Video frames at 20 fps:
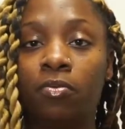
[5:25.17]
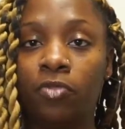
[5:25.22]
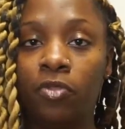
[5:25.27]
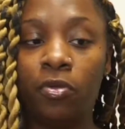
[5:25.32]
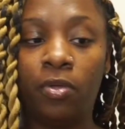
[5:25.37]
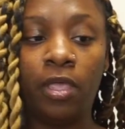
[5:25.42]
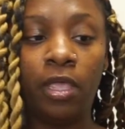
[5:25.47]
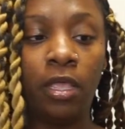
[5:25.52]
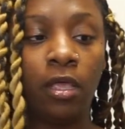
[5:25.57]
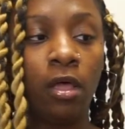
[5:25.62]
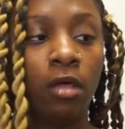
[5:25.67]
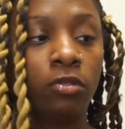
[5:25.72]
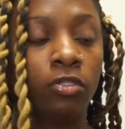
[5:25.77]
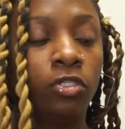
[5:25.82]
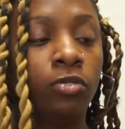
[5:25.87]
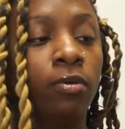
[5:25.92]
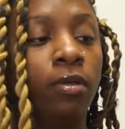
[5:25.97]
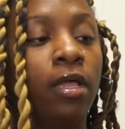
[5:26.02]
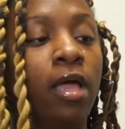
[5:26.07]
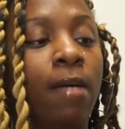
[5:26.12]
You can go
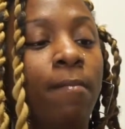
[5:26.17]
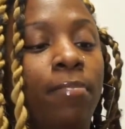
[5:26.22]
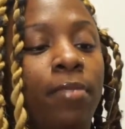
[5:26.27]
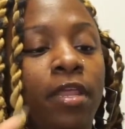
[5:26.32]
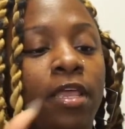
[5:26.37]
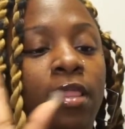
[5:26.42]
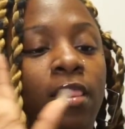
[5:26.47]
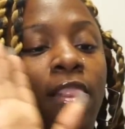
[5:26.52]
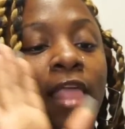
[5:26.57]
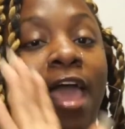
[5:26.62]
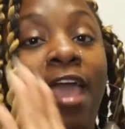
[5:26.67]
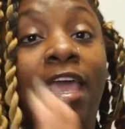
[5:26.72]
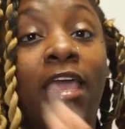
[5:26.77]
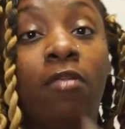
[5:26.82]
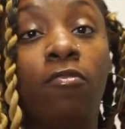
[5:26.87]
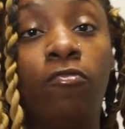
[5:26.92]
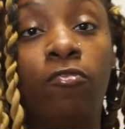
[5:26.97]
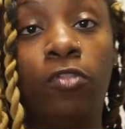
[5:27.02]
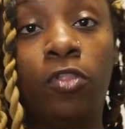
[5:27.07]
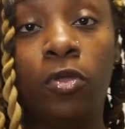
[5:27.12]
to a company like
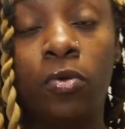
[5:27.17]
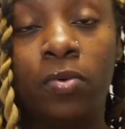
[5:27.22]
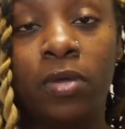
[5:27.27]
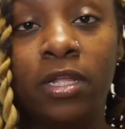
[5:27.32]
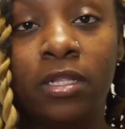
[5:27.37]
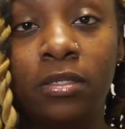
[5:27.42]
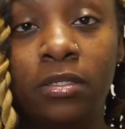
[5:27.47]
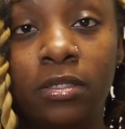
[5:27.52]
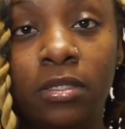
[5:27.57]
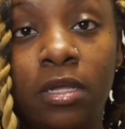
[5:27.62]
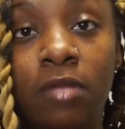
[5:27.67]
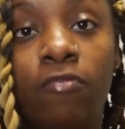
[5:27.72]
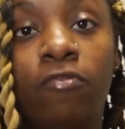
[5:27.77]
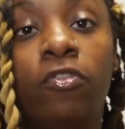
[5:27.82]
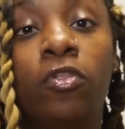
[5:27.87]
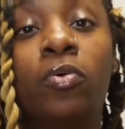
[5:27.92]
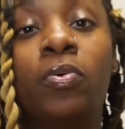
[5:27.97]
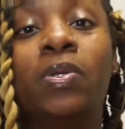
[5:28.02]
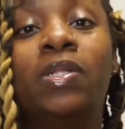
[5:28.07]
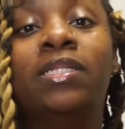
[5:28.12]

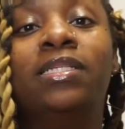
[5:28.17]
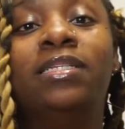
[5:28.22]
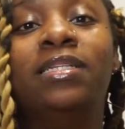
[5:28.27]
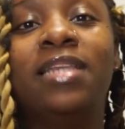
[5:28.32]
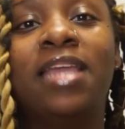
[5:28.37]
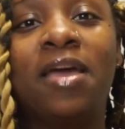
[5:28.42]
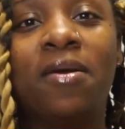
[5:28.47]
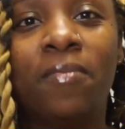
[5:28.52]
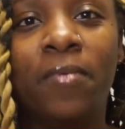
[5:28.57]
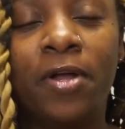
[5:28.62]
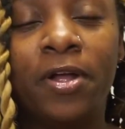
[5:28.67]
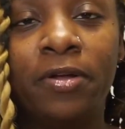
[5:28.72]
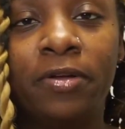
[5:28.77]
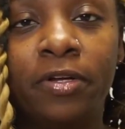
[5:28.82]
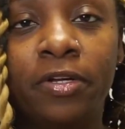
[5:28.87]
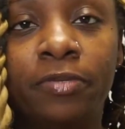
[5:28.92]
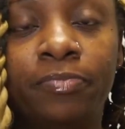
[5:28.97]
Influence Network.